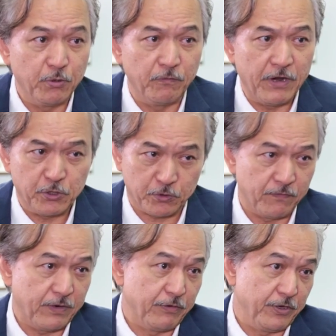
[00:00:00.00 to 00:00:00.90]
built very
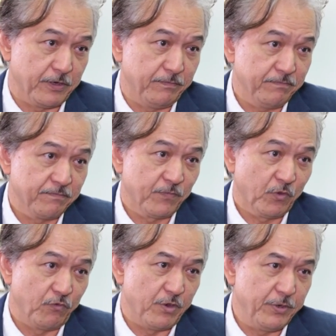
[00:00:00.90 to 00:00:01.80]
strong foundation.
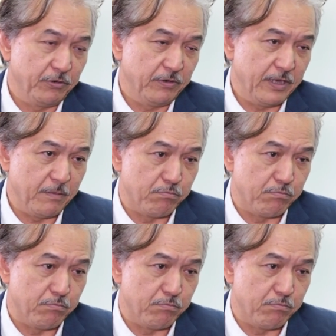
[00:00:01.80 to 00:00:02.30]
We built a